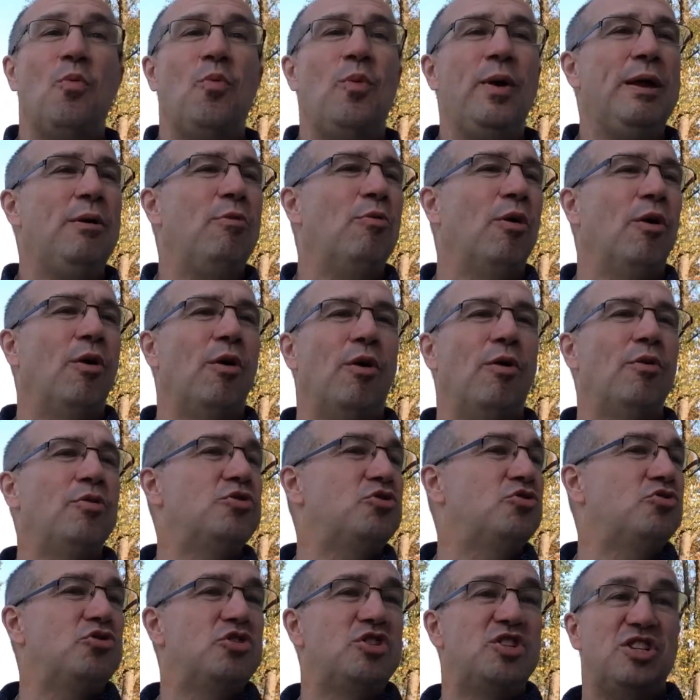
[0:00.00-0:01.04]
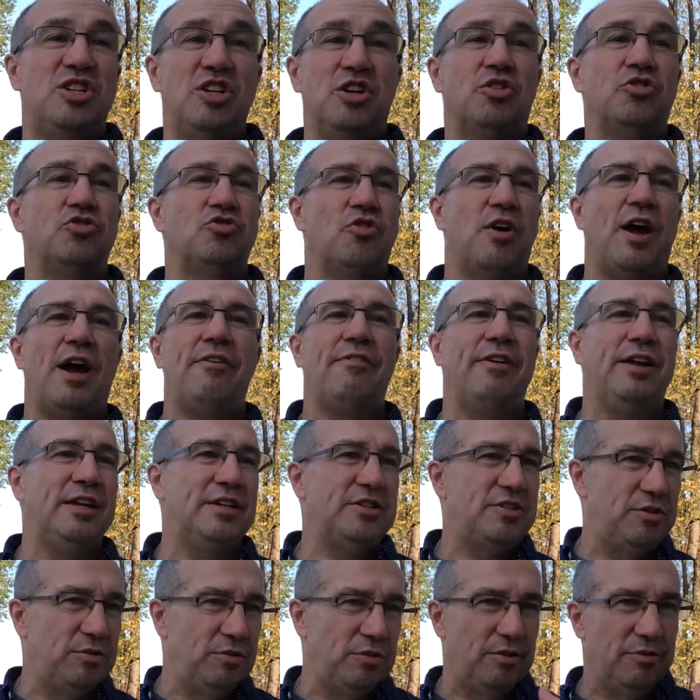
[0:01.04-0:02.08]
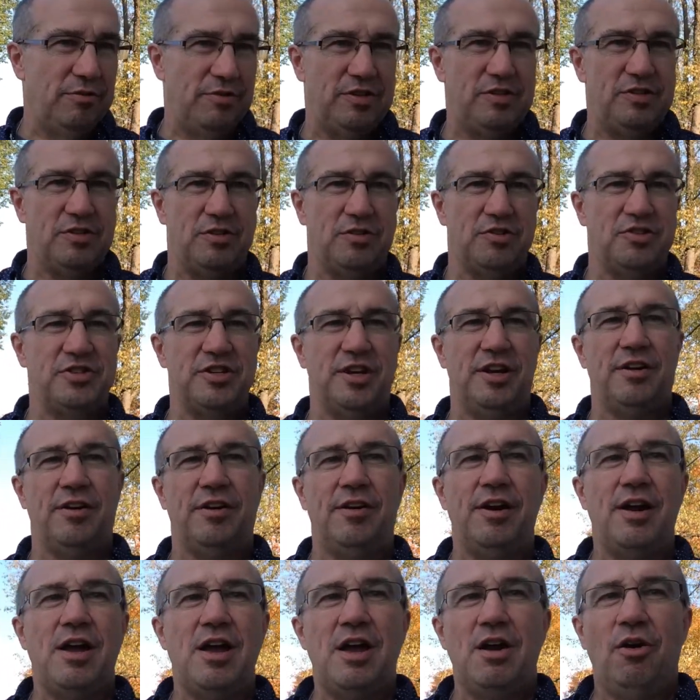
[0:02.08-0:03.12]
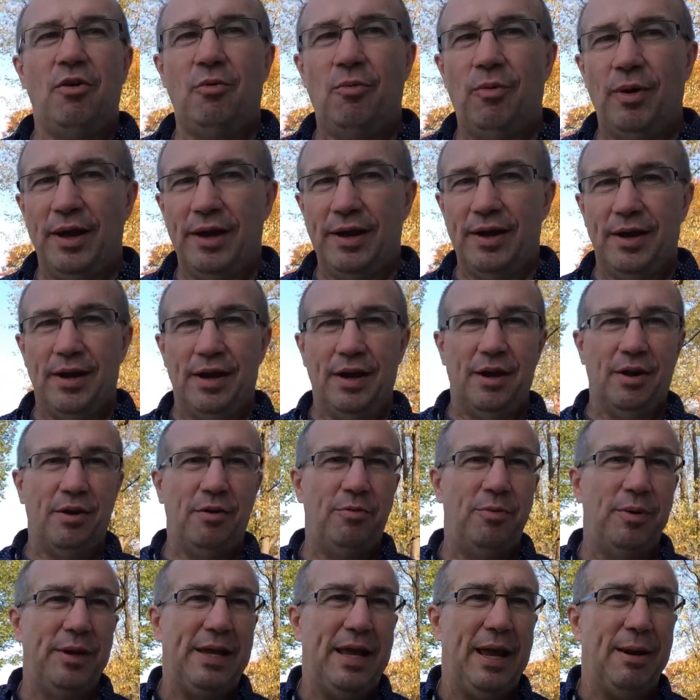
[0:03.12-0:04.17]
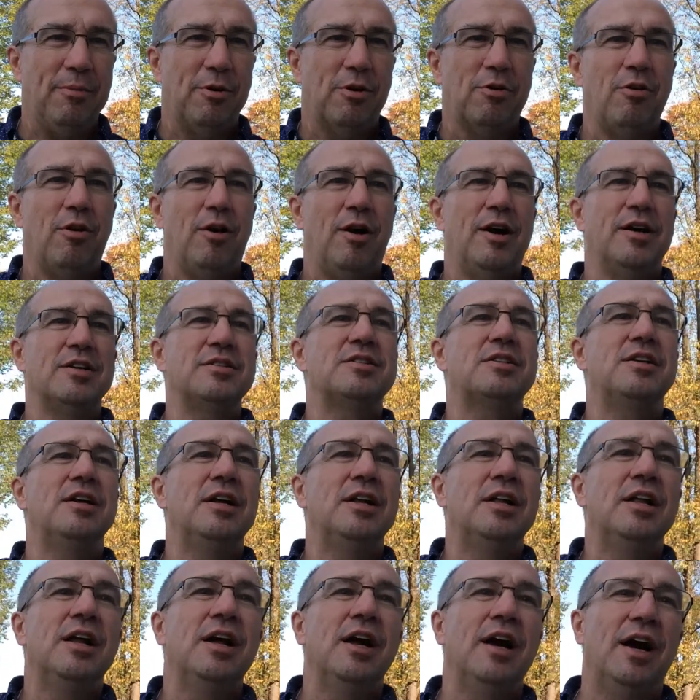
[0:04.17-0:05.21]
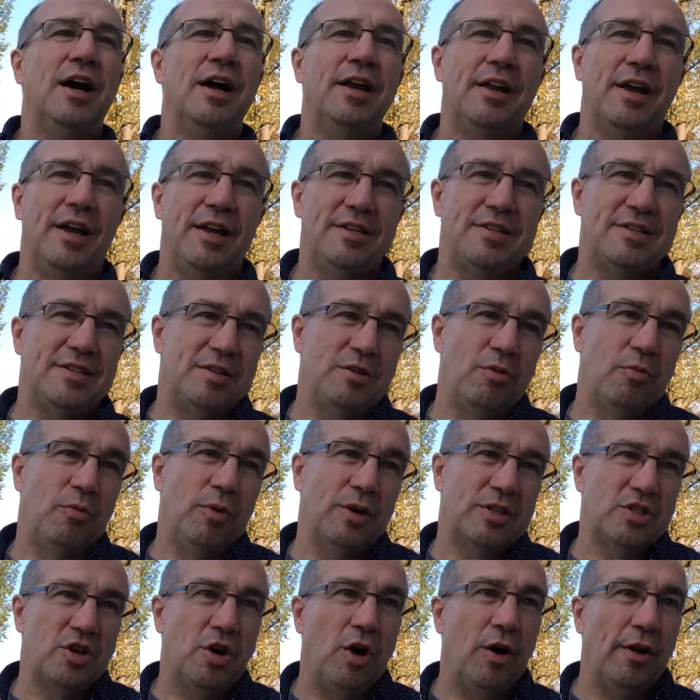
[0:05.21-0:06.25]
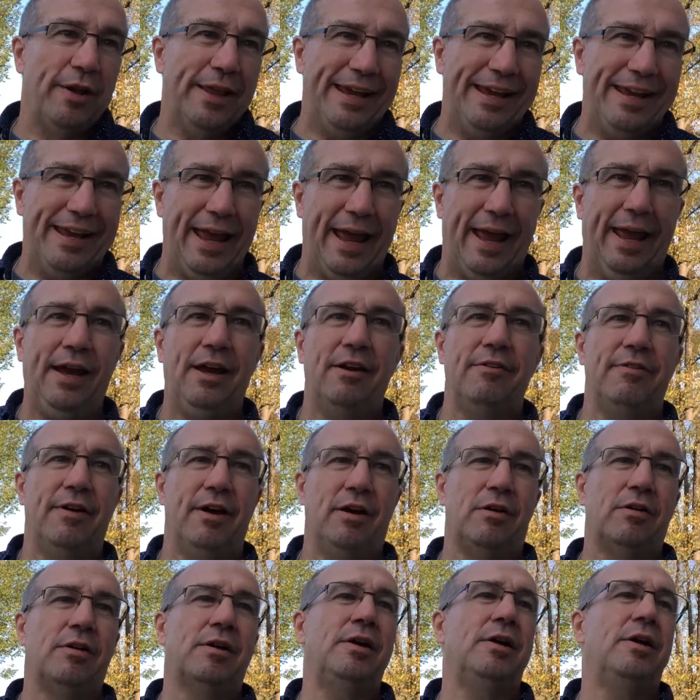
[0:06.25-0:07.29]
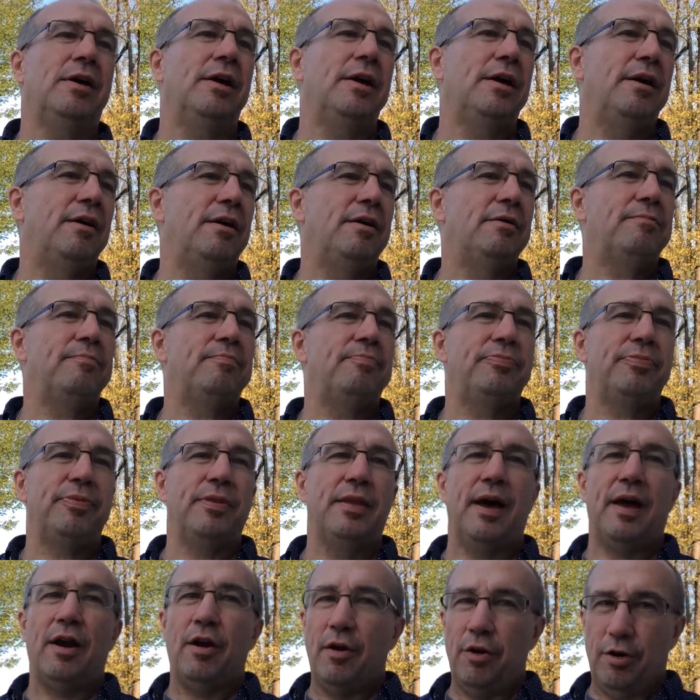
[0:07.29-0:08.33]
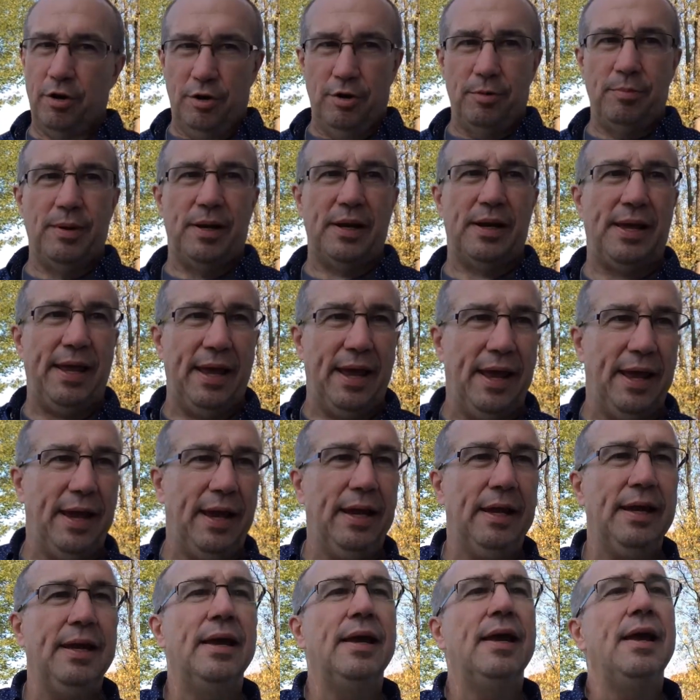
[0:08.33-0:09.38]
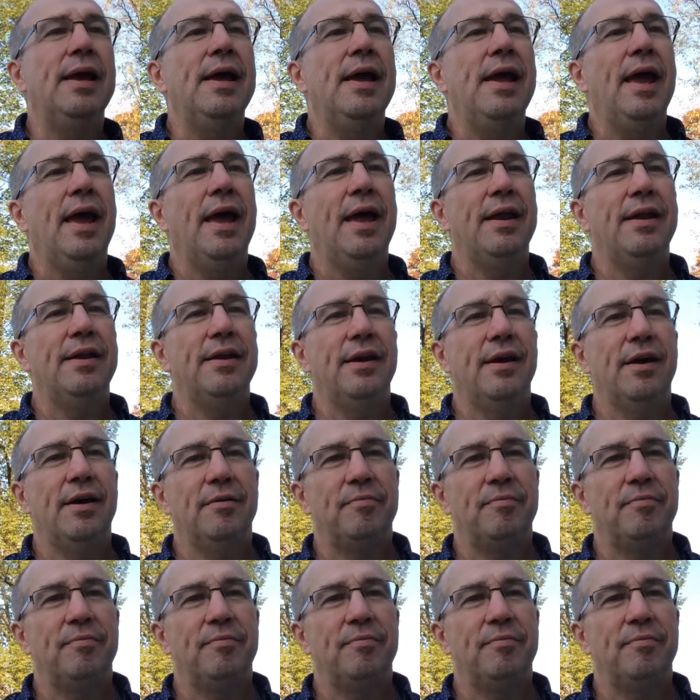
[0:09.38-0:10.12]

we were still driving to the visitor center when we came across a nice, what's called a gang of elk, not a herd, but a gang, and